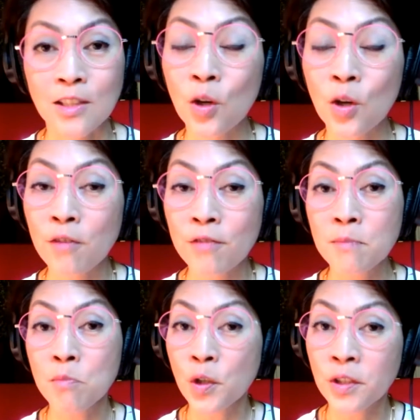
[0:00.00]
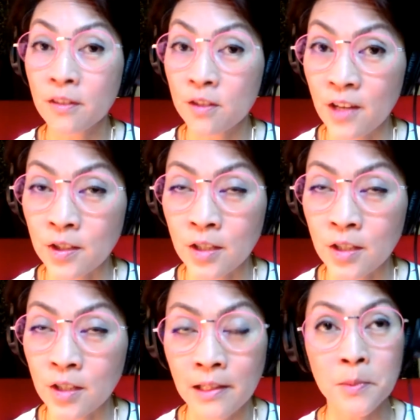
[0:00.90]
I read most of the transcript. I'll
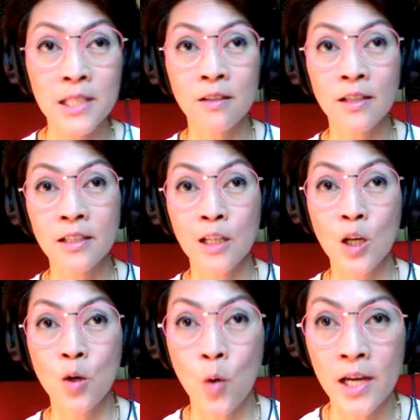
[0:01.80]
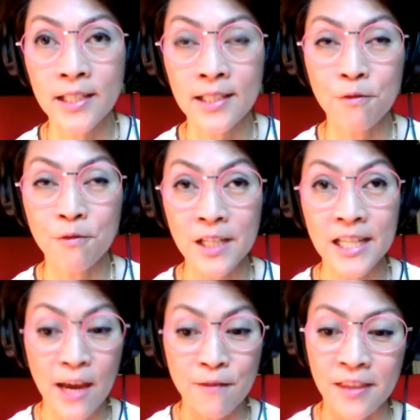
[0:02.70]
admit here, I didn't quite read
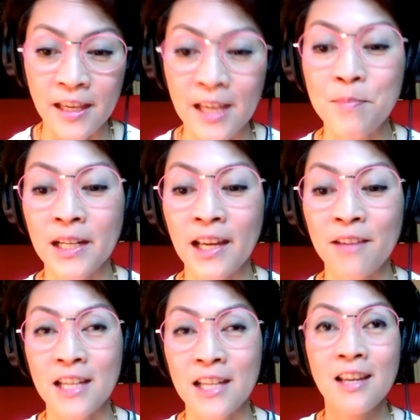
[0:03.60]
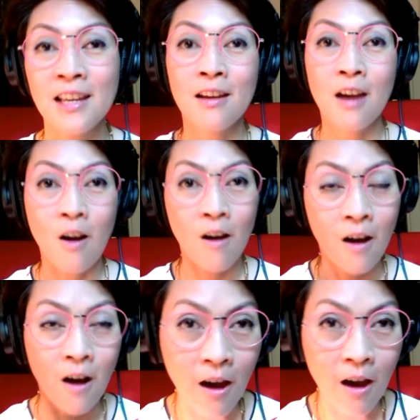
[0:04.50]
everything, but I read
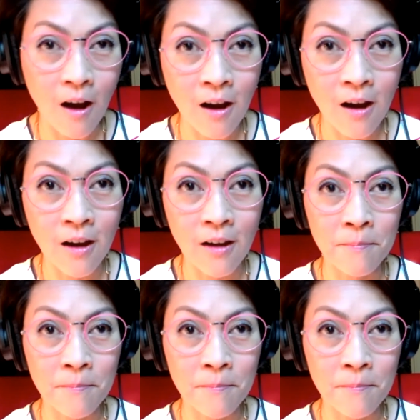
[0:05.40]
uh,